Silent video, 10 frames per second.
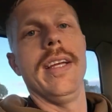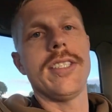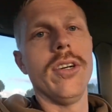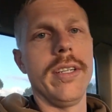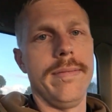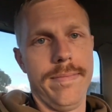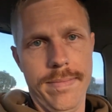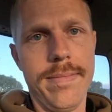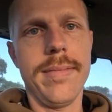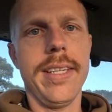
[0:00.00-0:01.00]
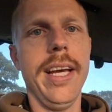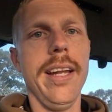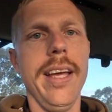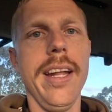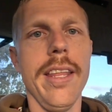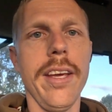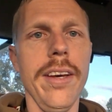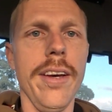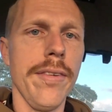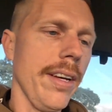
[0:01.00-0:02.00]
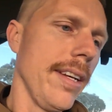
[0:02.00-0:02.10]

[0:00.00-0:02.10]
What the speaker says: it's good. Getting ahead of the curve.